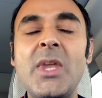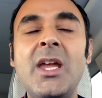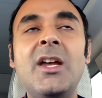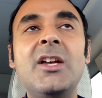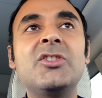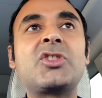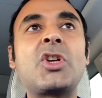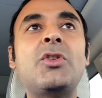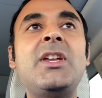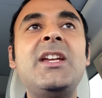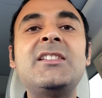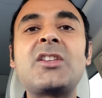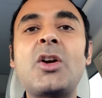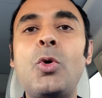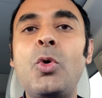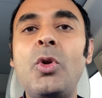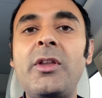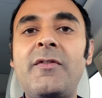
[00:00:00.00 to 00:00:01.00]
So these
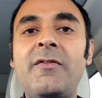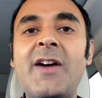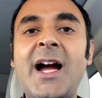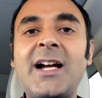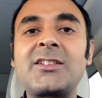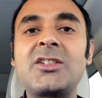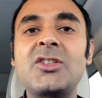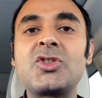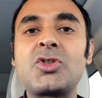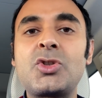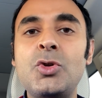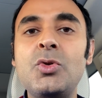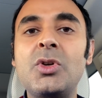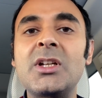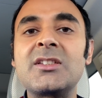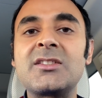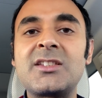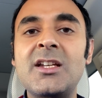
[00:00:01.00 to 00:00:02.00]
are all the factors to
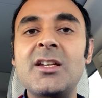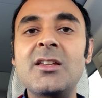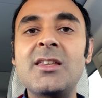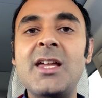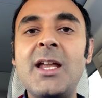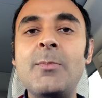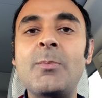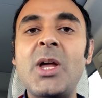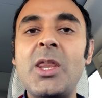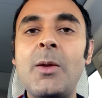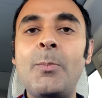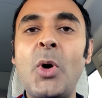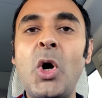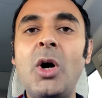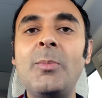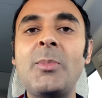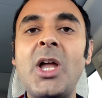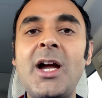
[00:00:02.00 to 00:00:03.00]
consider then. But the
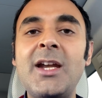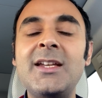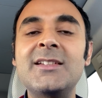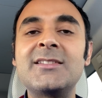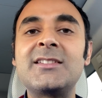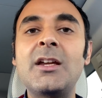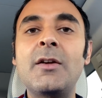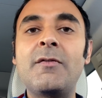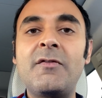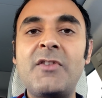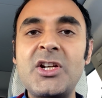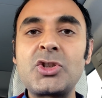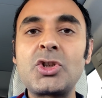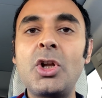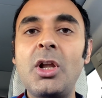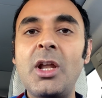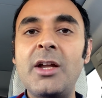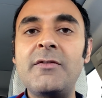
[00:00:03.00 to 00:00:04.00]
bottom line is the
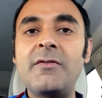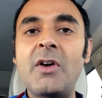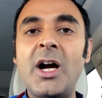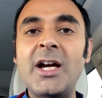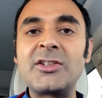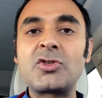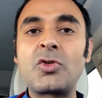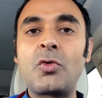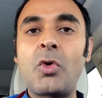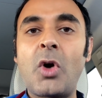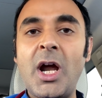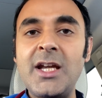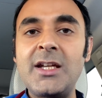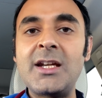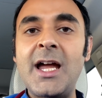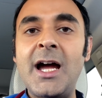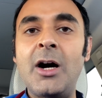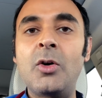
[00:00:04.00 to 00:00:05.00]
official advice right
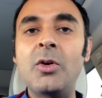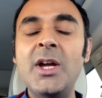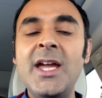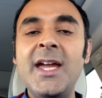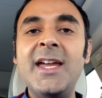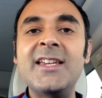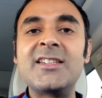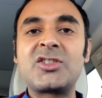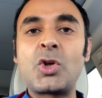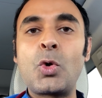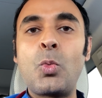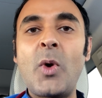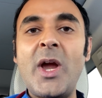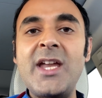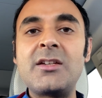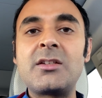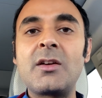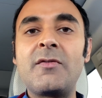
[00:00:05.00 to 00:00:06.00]
now is to
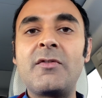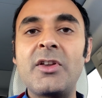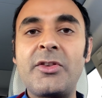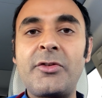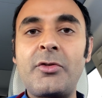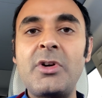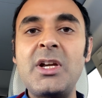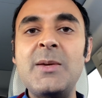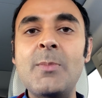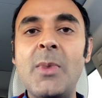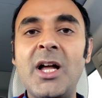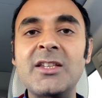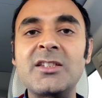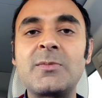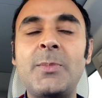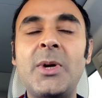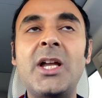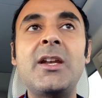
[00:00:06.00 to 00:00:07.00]
wait for 3
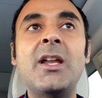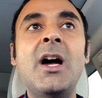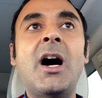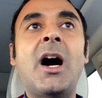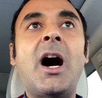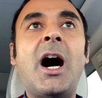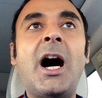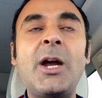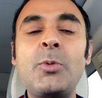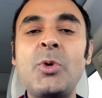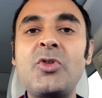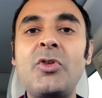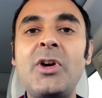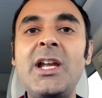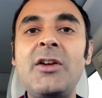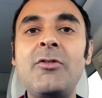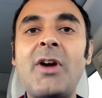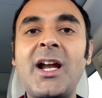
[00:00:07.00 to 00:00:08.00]
months. But I would
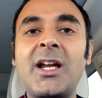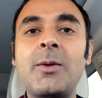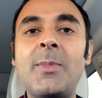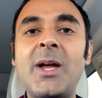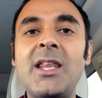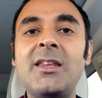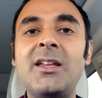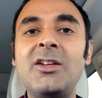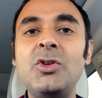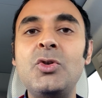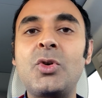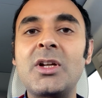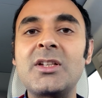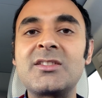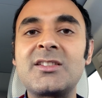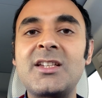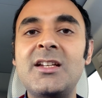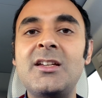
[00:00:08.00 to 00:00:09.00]
really recommend that you
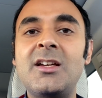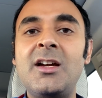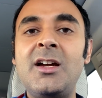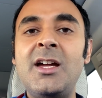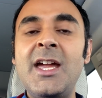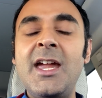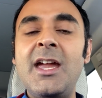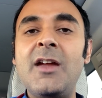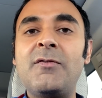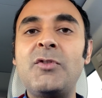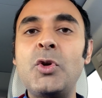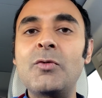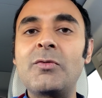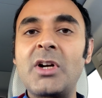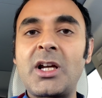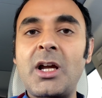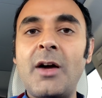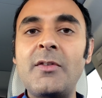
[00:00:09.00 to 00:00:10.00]
consider, if you've
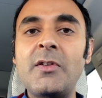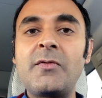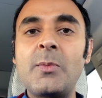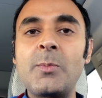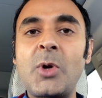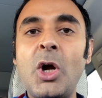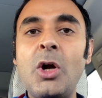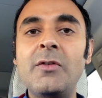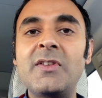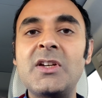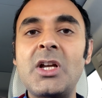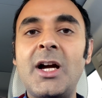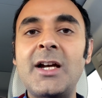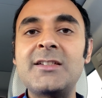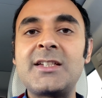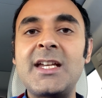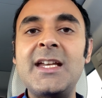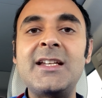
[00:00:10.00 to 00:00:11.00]
recovered from
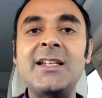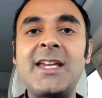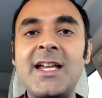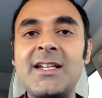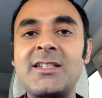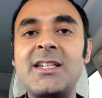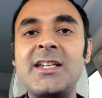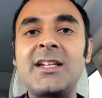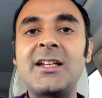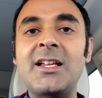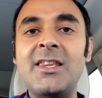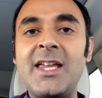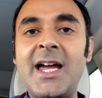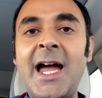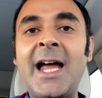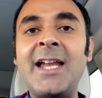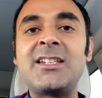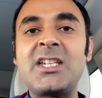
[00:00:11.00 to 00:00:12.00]
COVID-19, getting
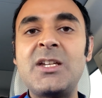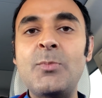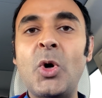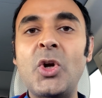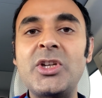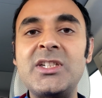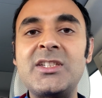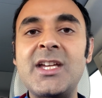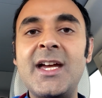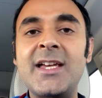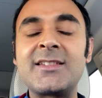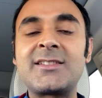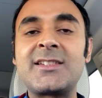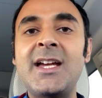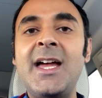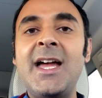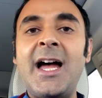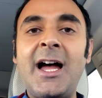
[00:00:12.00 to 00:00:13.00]
the antibody test,
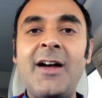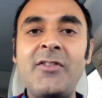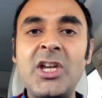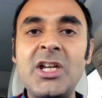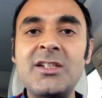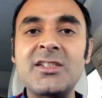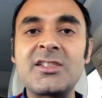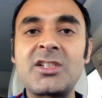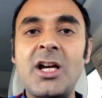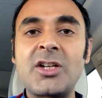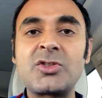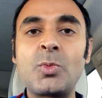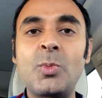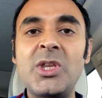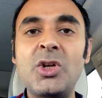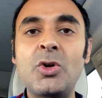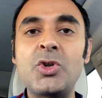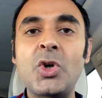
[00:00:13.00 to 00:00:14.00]
having a discussion
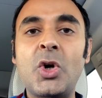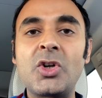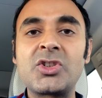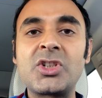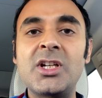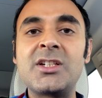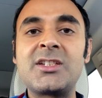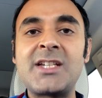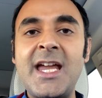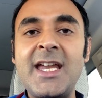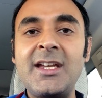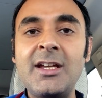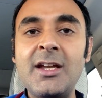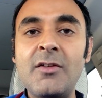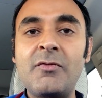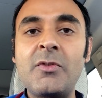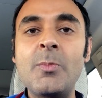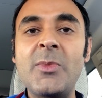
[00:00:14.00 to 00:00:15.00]
with your doctor, taking
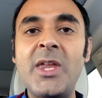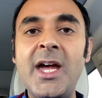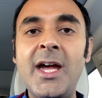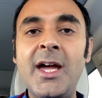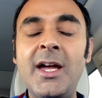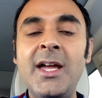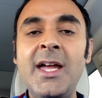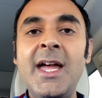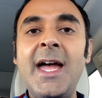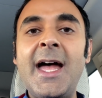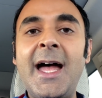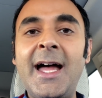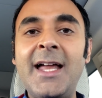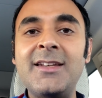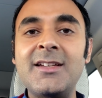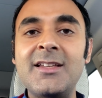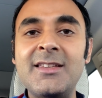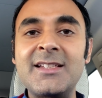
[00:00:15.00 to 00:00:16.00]
it from there.
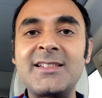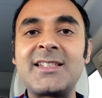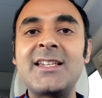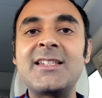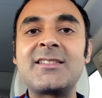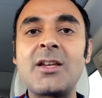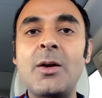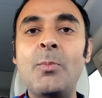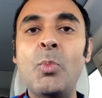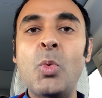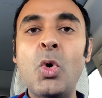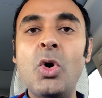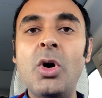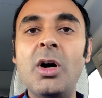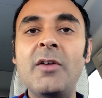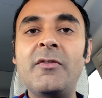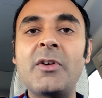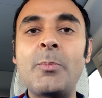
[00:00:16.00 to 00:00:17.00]
And this is
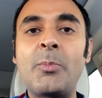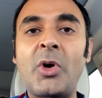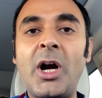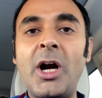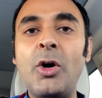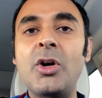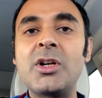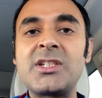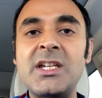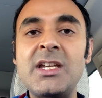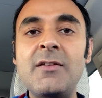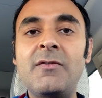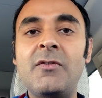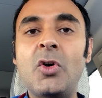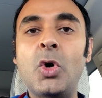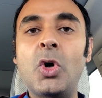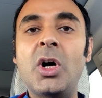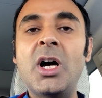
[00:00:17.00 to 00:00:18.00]
more of a priority
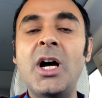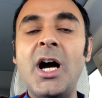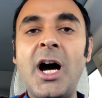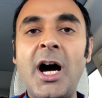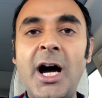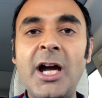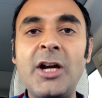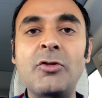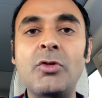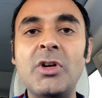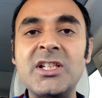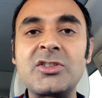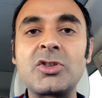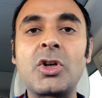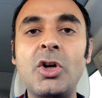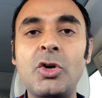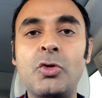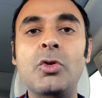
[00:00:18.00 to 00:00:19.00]
for
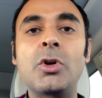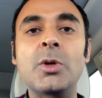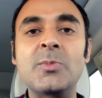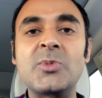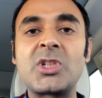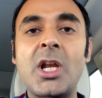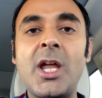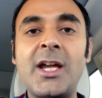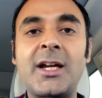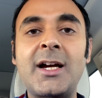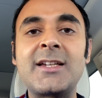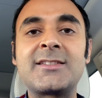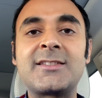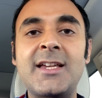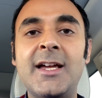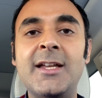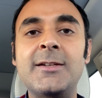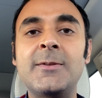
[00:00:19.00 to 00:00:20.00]
high-risk groups, like I
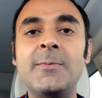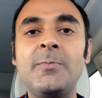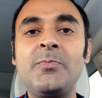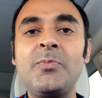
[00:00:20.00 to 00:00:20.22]
said.